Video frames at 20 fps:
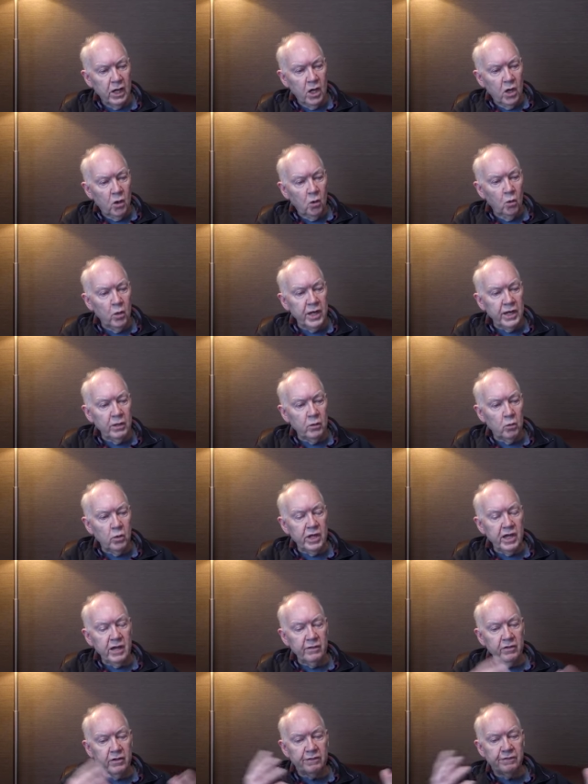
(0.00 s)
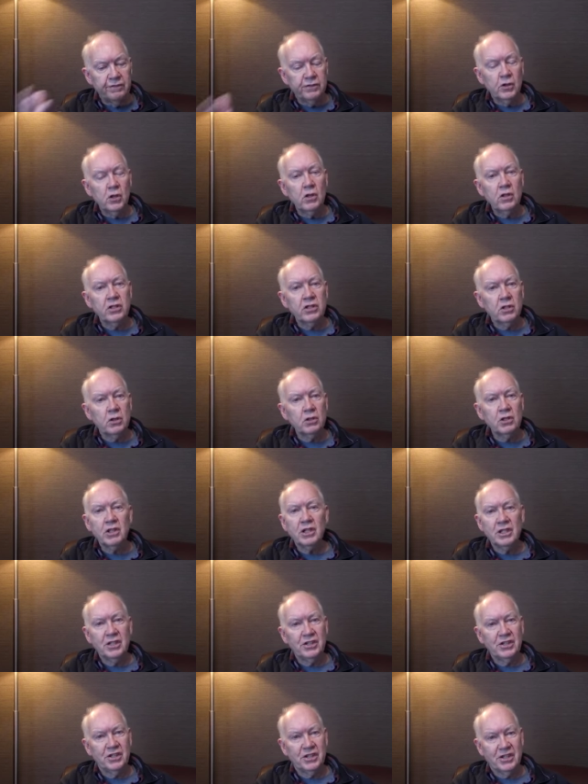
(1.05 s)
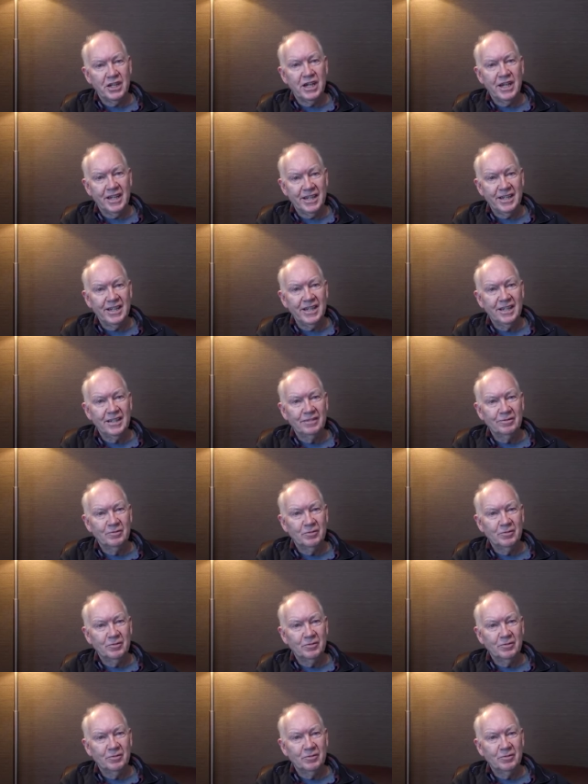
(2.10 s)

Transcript: when we have the full socialist society,